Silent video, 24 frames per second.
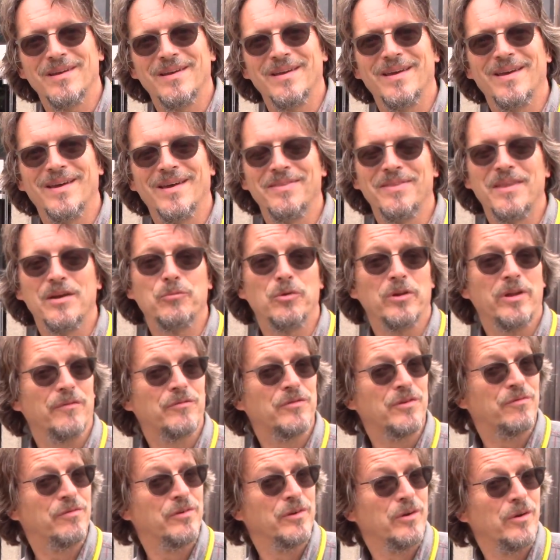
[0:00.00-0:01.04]
And then we'll have
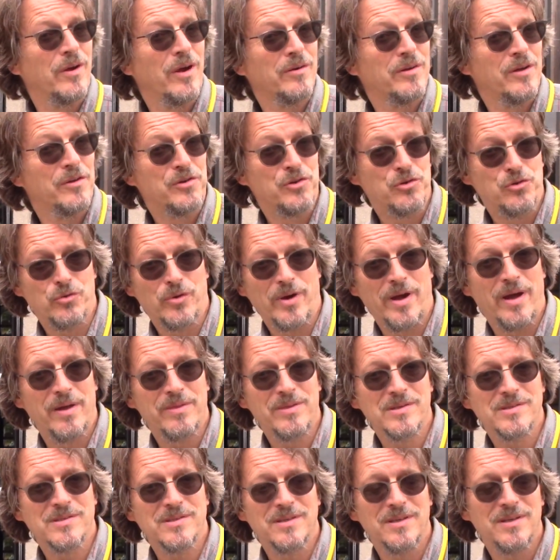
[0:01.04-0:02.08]
to figure out how to dry
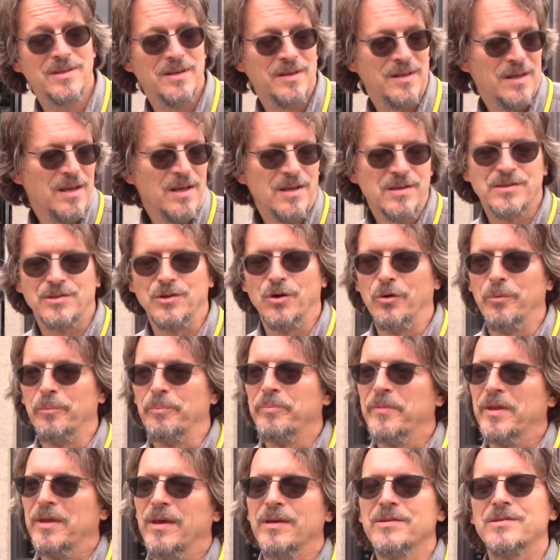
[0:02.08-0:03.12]
the seed. So
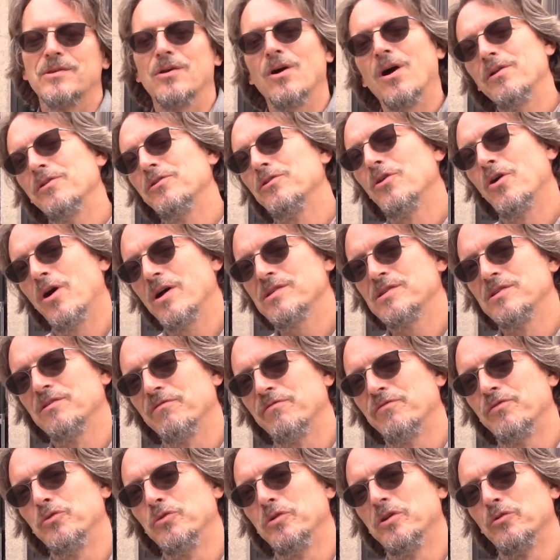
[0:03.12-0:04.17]
it's called Nauset
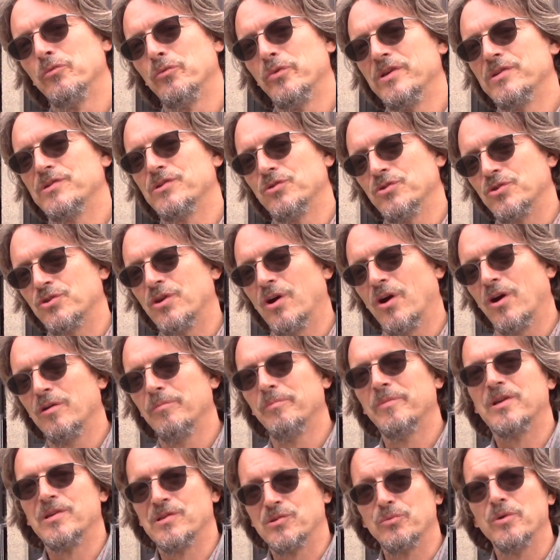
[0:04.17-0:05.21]
Food and Research Garden
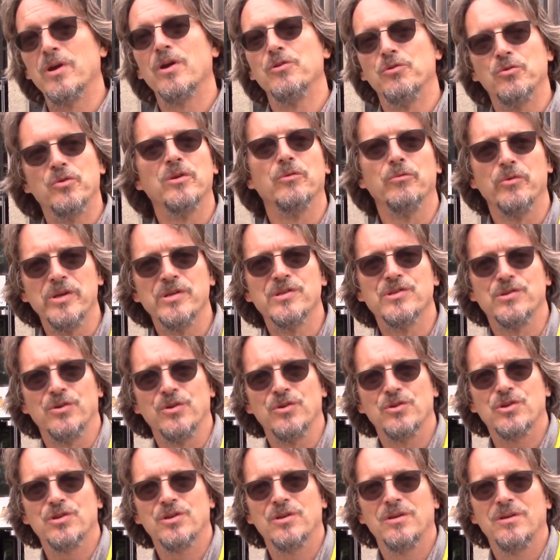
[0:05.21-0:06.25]
because we are doing
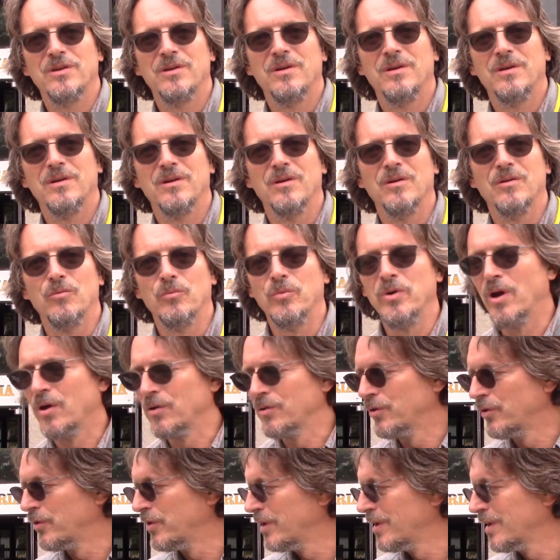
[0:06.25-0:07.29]
research. We are
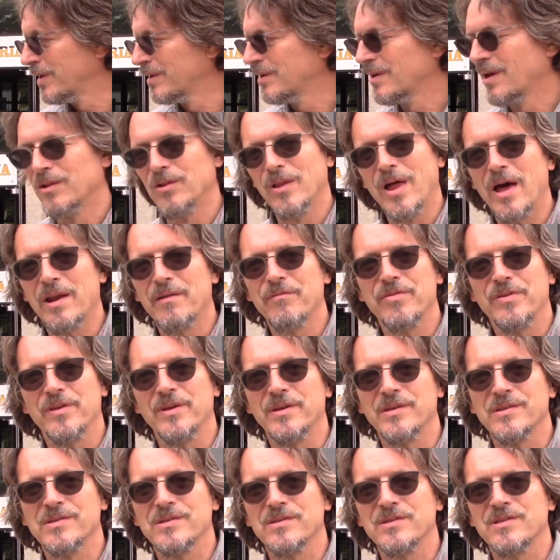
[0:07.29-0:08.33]
learning a lot of
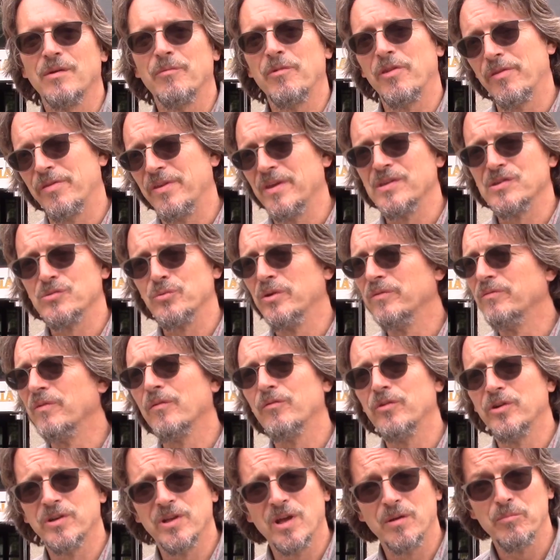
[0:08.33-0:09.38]
things, some of the things we've
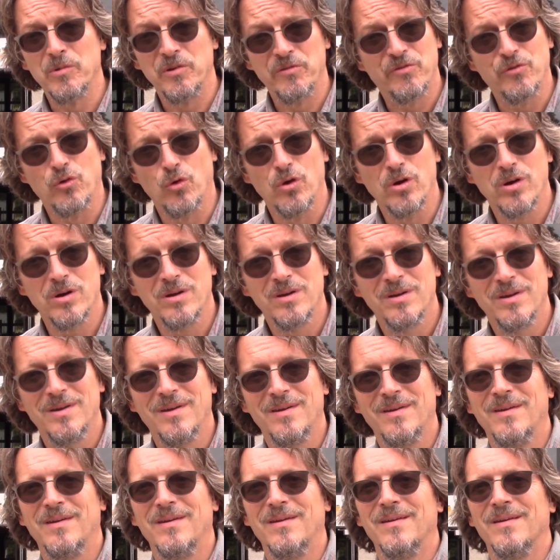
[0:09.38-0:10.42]
never done before.
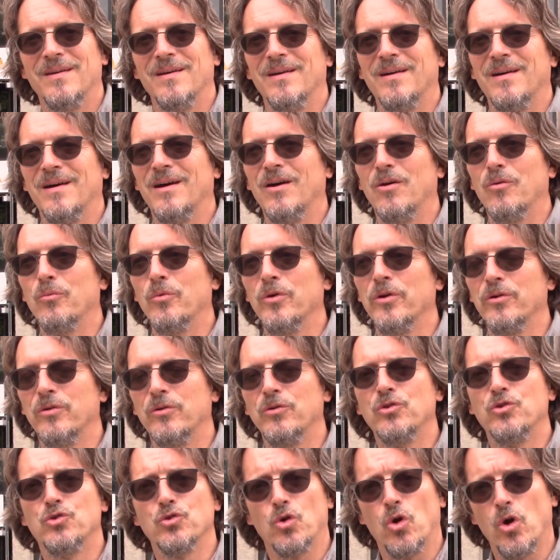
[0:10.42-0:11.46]
We're
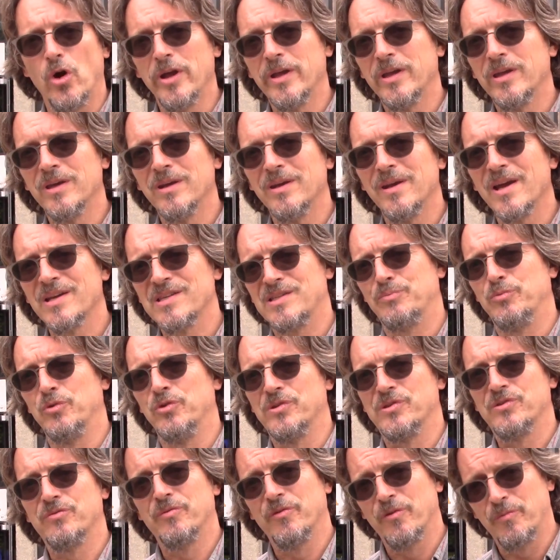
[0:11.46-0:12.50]
drawing in
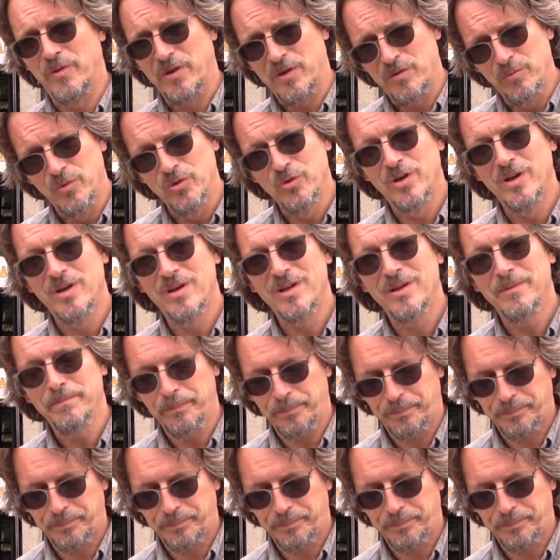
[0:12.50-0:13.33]
experts from the community.